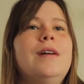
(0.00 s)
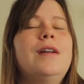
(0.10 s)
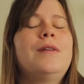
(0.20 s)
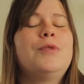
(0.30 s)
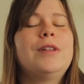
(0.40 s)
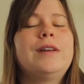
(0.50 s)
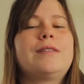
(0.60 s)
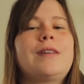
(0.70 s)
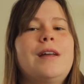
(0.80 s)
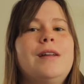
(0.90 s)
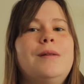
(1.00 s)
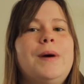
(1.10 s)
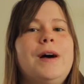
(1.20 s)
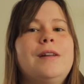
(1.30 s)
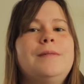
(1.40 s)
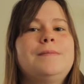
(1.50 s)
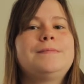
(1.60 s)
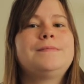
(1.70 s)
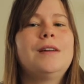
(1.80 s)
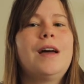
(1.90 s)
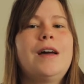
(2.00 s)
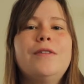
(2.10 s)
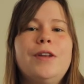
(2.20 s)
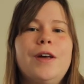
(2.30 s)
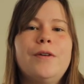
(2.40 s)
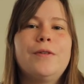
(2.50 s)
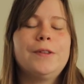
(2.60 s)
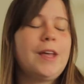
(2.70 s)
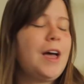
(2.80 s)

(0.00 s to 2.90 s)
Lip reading: And I'm really excited about it. I don't know